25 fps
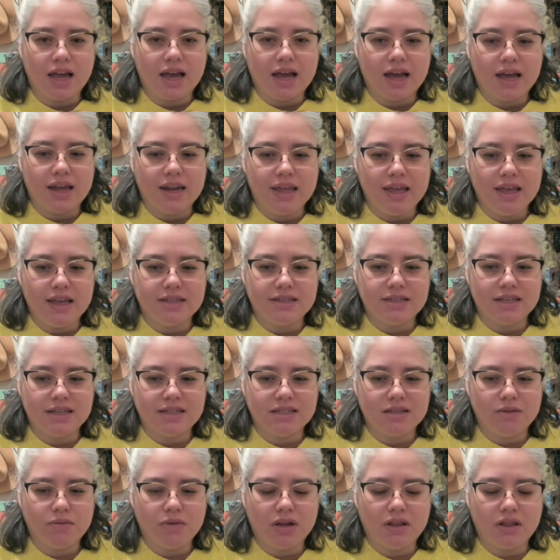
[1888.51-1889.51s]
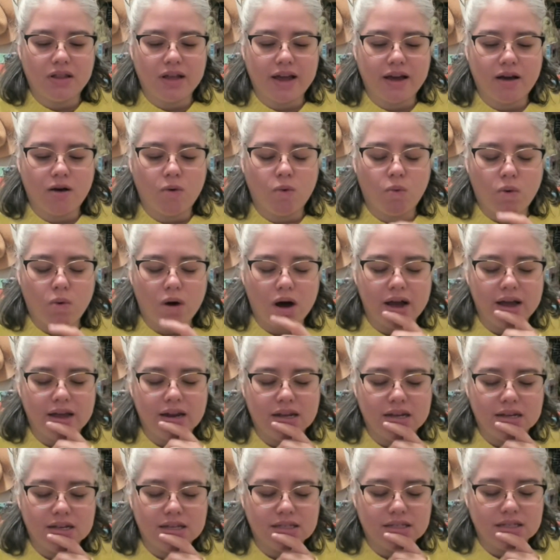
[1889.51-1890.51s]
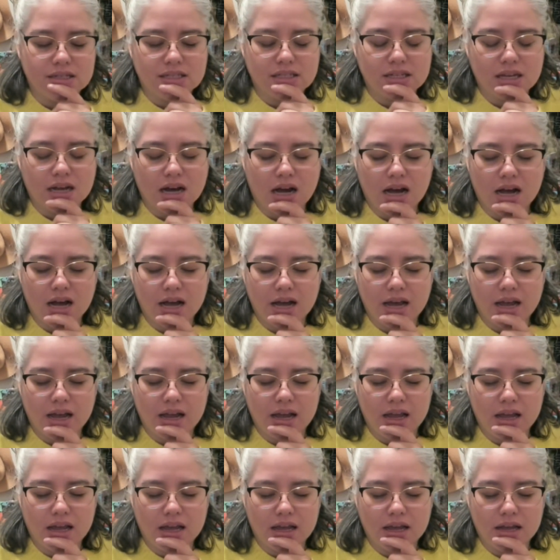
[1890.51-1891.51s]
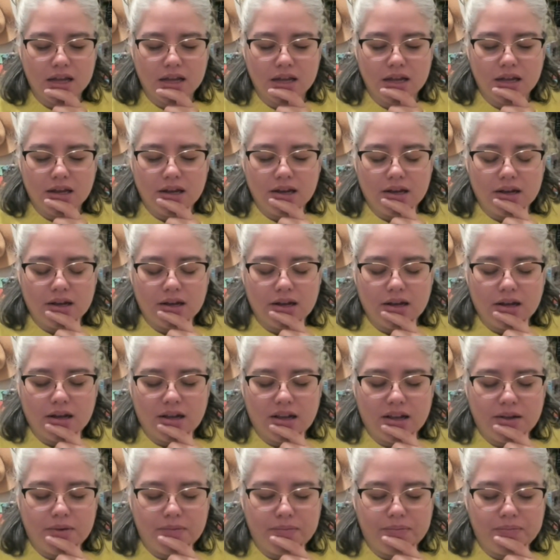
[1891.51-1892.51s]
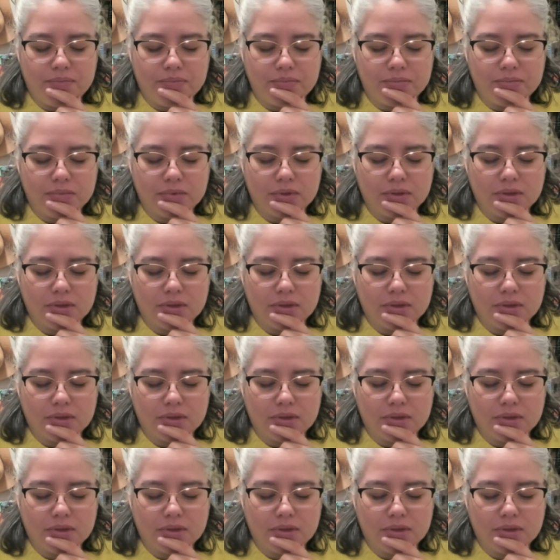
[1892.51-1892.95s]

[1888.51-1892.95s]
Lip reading: and he says something like, "Why does this guy, um,